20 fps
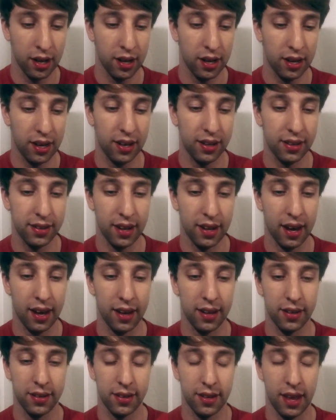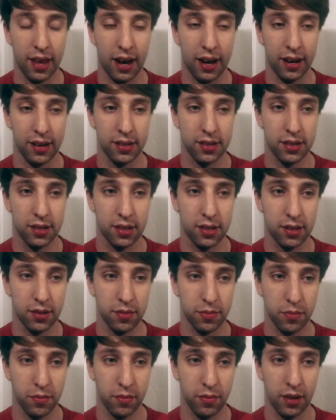he says that
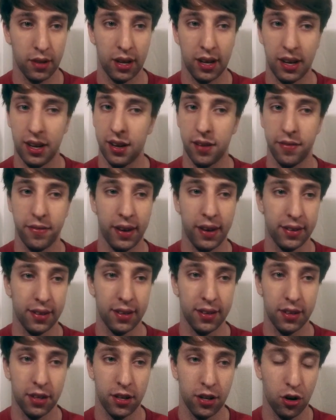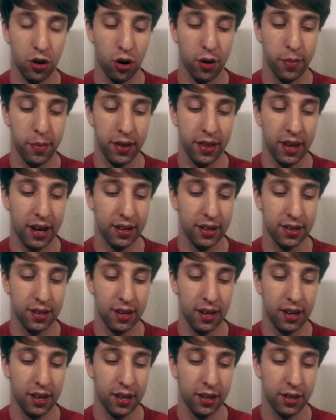he confesses to Norma that
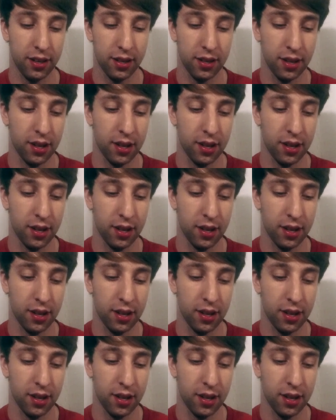he's